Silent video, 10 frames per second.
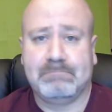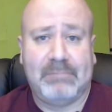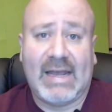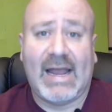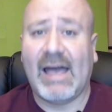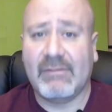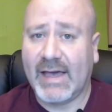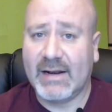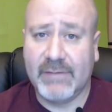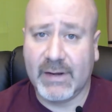And I
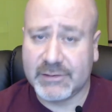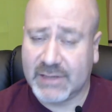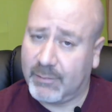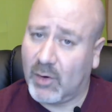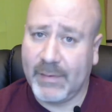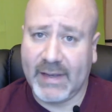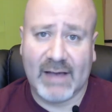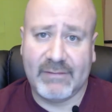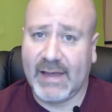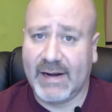haven't had a video skip on me. I
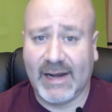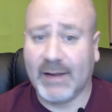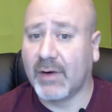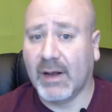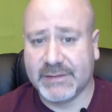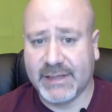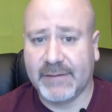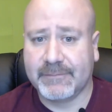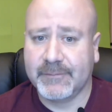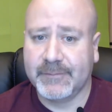haven't had any problems
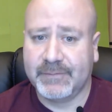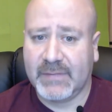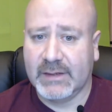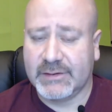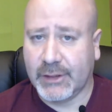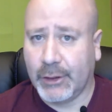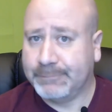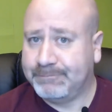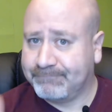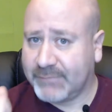yet.
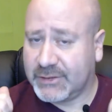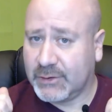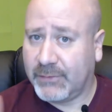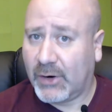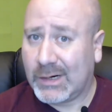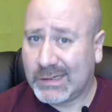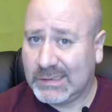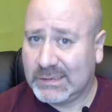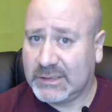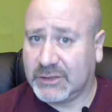So far,
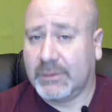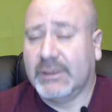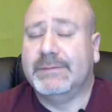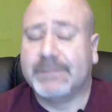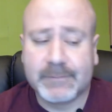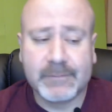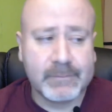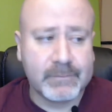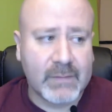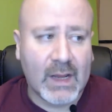so good.
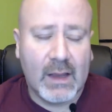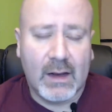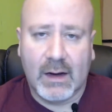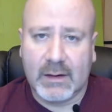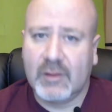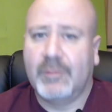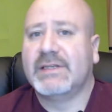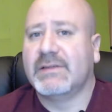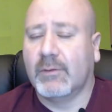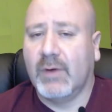Another
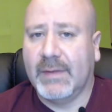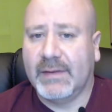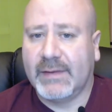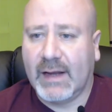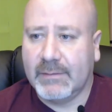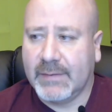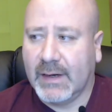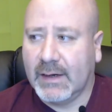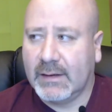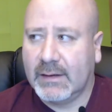piece of equipment that I'm
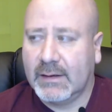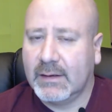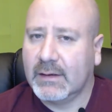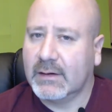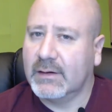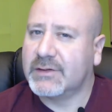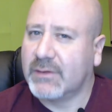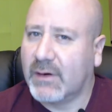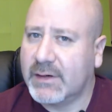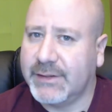going to
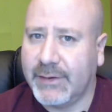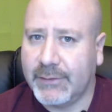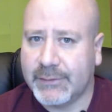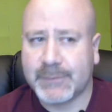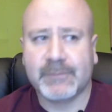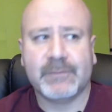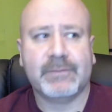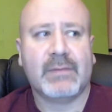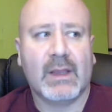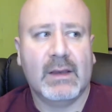start to use,
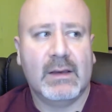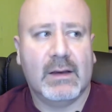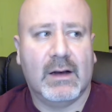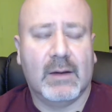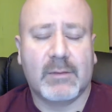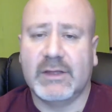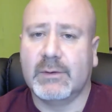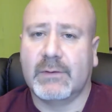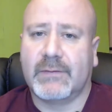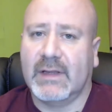I'm going to
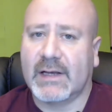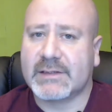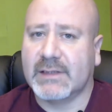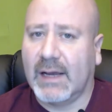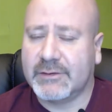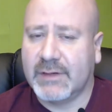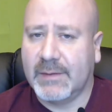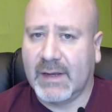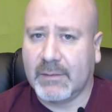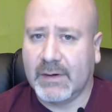do it for the next live
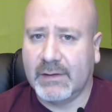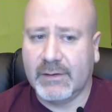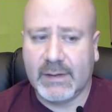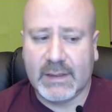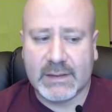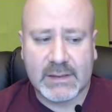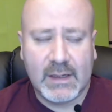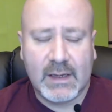stream that I'm going to do, is